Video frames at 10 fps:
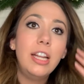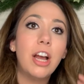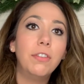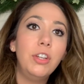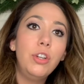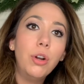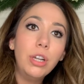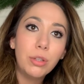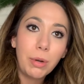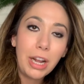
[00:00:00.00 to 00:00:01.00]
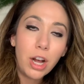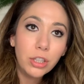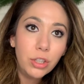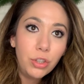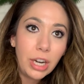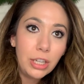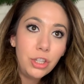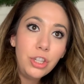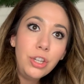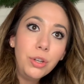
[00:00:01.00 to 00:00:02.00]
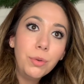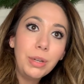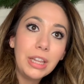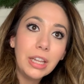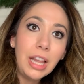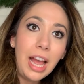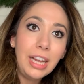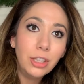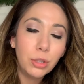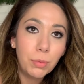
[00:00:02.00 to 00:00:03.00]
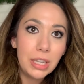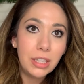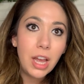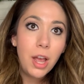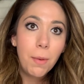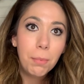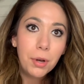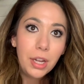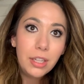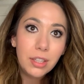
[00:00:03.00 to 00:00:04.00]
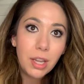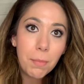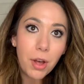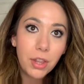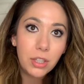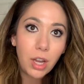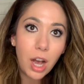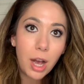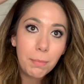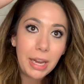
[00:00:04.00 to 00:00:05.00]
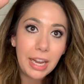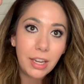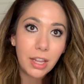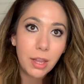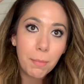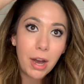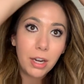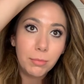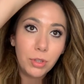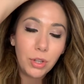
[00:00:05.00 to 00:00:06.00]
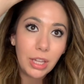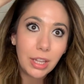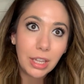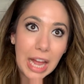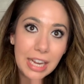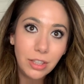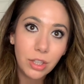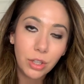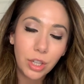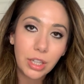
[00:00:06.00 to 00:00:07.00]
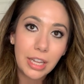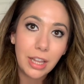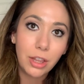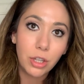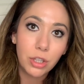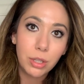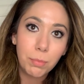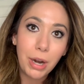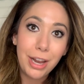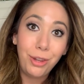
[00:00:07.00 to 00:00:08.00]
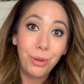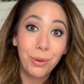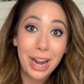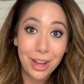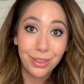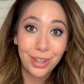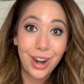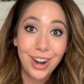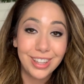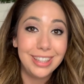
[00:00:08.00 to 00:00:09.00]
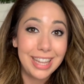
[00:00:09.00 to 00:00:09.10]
Now if you notice, what I also try to do with the lights was put some on the top and at the bottom so that the lights look like that they're spread throughout the garland.